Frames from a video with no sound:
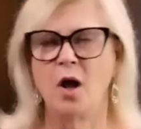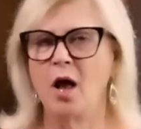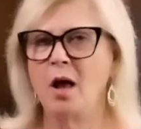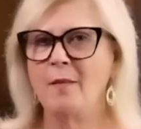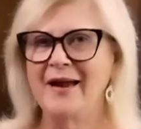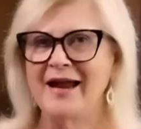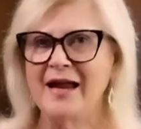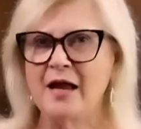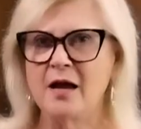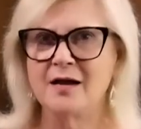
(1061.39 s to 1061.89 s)
all
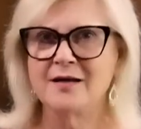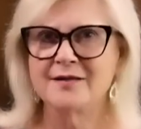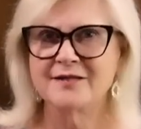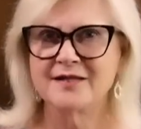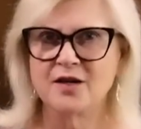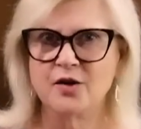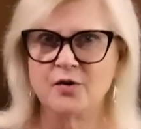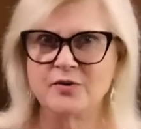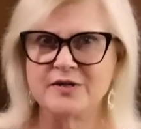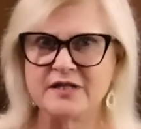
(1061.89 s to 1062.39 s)
my
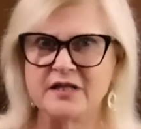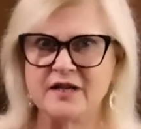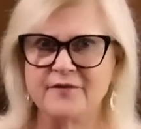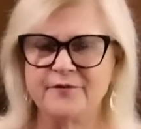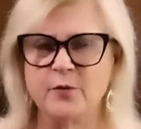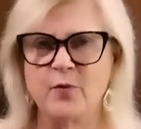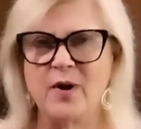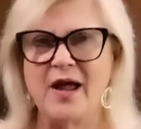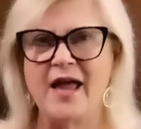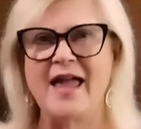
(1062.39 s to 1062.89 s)
Costco
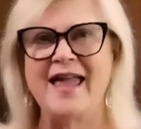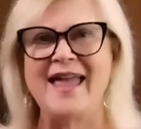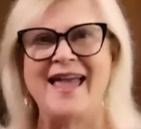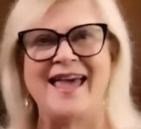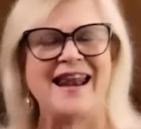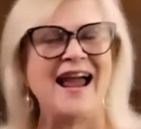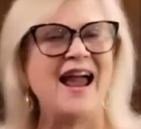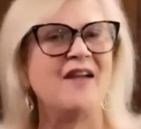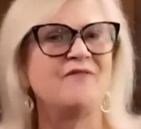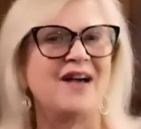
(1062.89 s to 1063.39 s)
stuff away
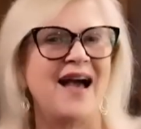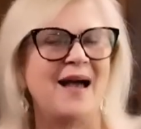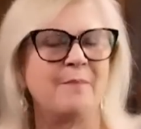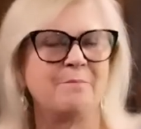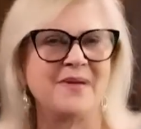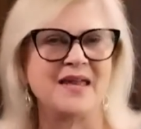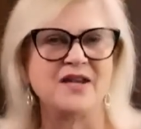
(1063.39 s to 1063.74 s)
and I've got